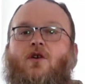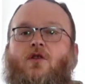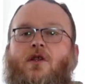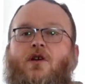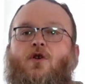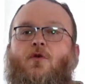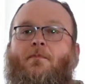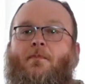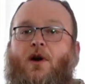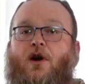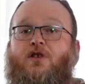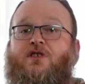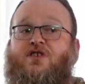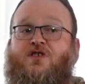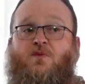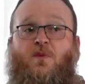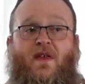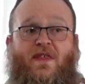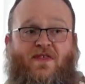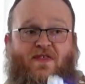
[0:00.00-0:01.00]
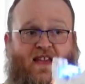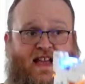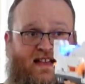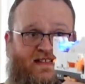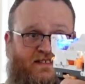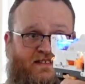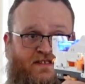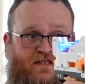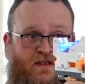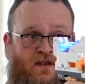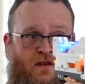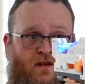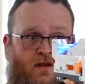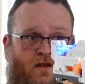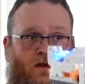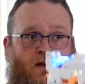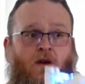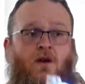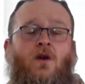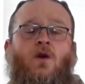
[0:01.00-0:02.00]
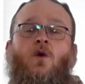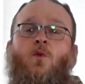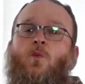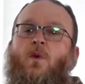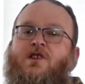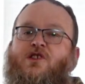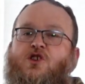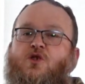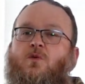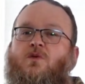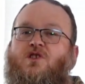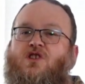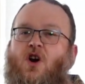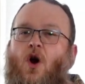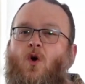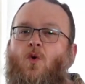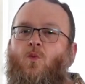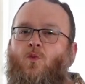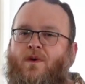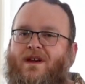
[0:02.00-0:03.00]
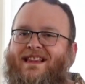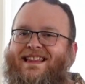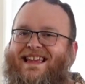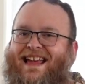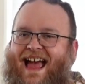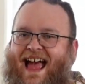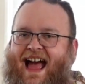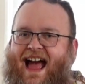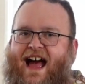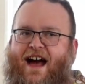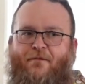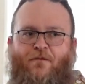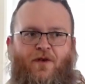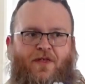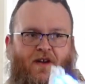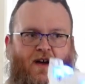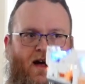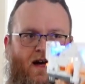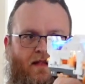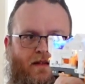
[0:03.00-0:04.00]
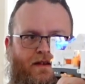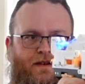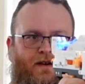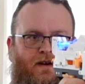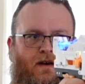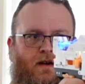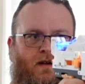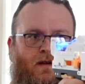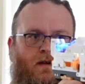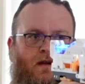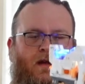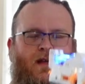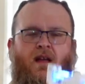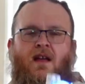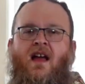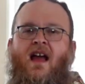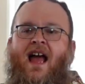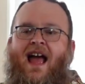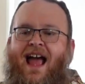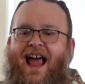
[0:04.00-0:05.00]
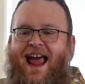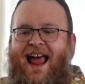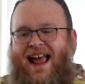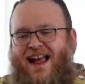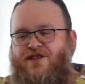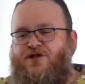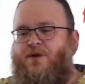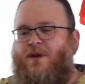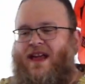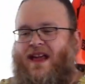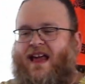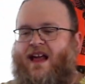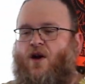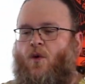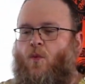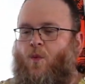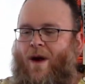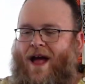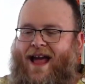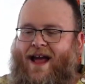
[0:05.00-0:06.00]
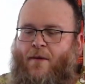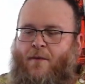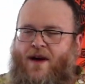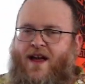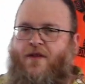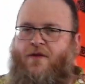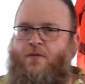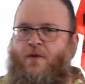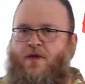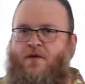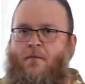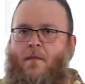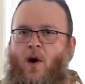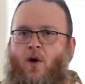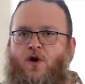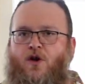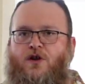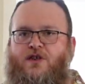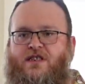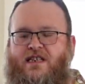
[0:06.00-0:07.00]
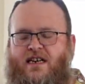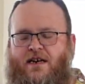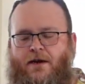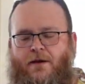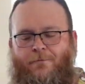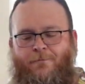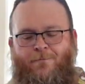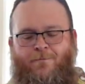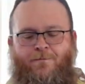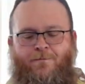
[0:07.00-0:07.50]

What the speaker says: little bursts with this, which you don't really have with Hollander. And you can get away with Motortier.